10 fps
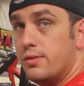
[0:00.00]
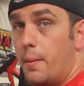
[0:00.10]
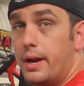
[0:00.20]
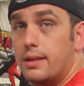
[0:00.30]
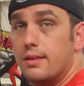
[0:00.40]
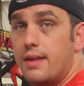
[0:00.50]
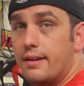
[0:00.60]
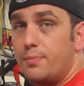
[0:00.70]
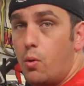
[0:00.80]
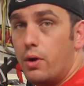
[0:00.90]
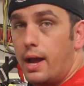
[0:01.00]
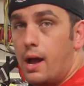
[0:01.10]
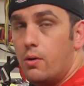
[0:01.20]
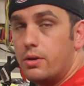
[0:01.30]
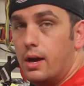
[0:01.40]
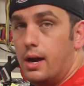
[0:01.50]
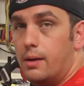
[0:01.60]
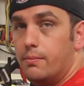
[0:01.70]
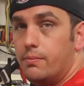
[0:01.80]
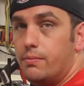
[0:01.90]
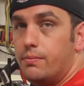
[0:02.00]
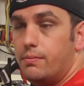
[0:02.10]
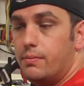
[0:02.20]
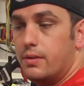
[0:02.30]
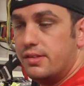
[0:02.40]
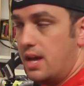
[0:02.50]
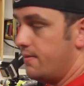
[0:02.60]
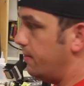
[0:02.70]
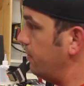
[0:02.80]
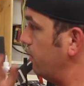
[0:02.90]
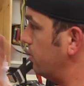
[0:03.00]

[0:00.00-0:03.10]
So I'm going to get this exporting out, save it,